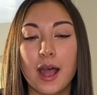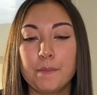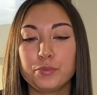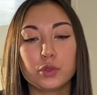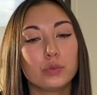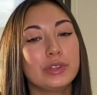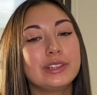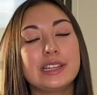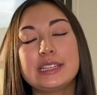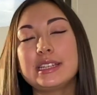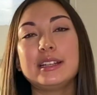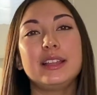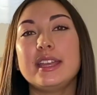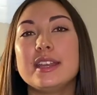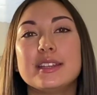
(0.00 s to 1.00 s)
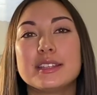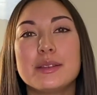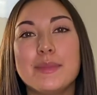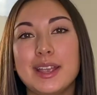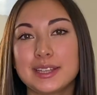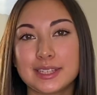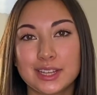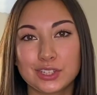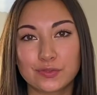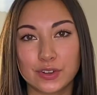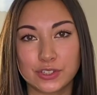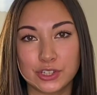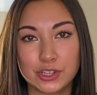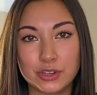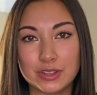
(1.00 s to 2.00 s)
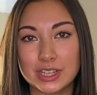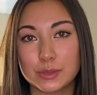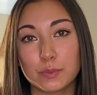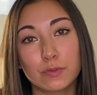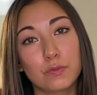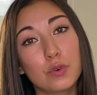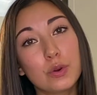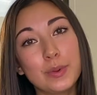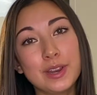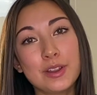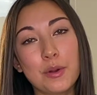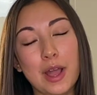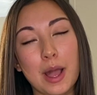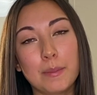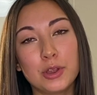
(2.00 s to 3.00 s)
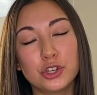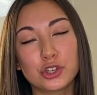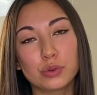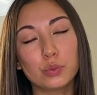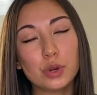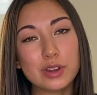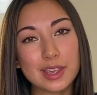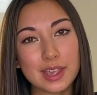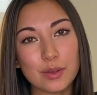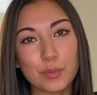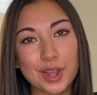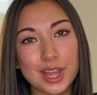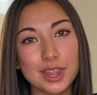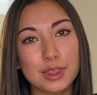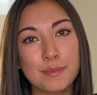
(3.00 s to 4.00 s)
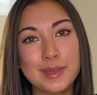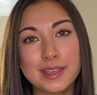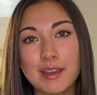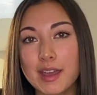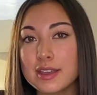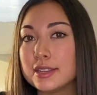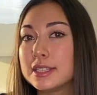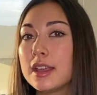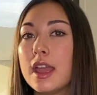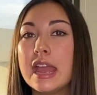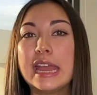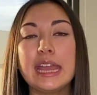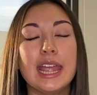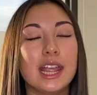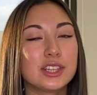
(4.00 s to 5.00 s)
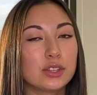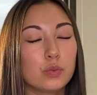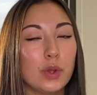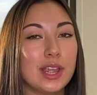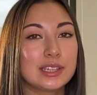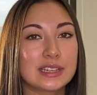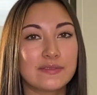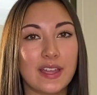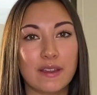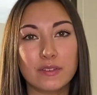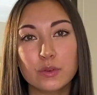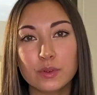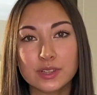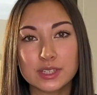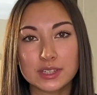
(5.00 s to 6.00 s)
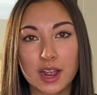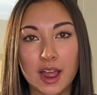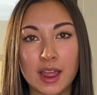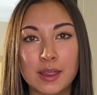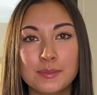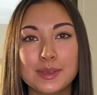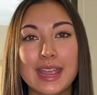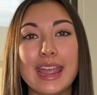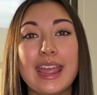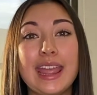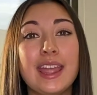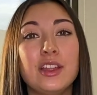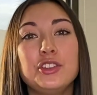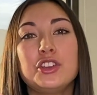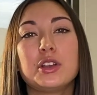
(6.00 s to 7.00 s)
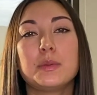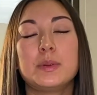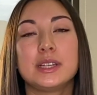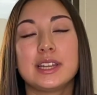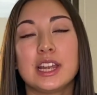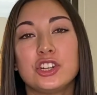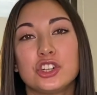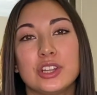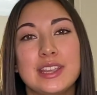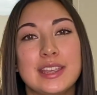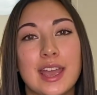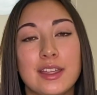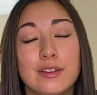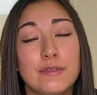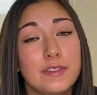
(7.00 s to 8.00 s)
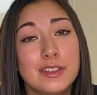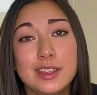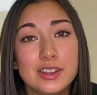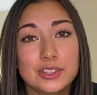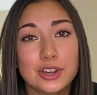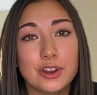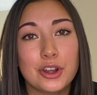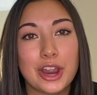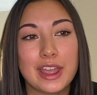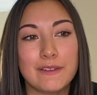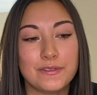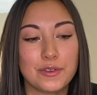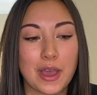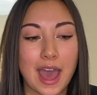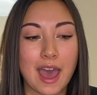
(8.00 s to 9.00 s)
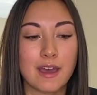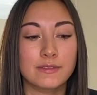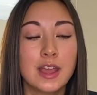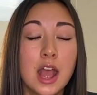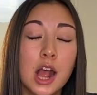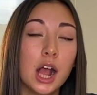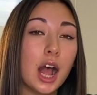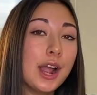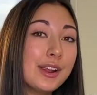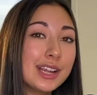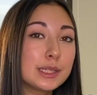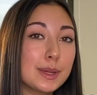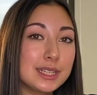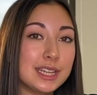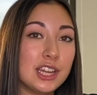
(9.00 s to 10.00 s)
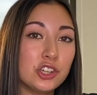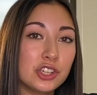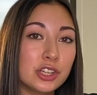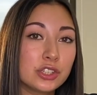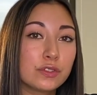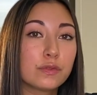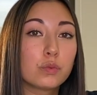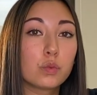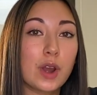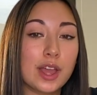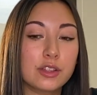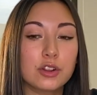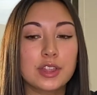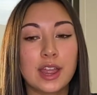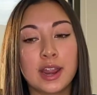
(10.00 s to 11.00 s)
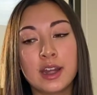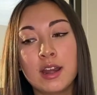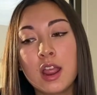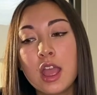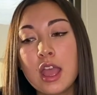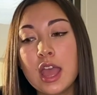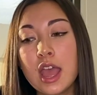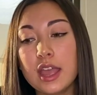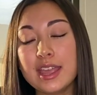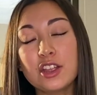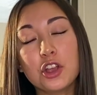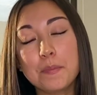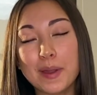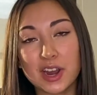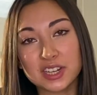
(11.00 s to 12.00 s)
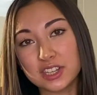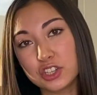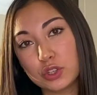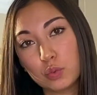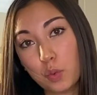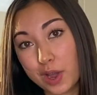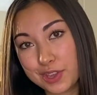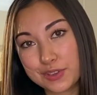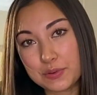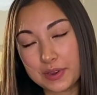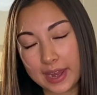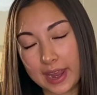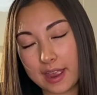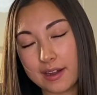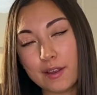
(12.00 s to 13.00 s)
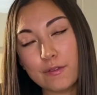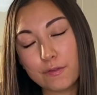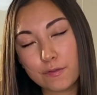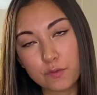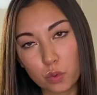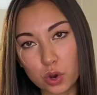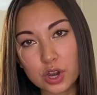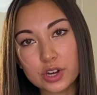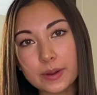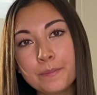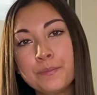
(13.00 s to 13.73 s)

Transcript: Realistically, it doesn't make sense for us to do this before we know how much you're working with, because it's a waste of everyone's time, and you could potentially get your feelings hurt if you have higher expectations rather than in comparison to what you can afford.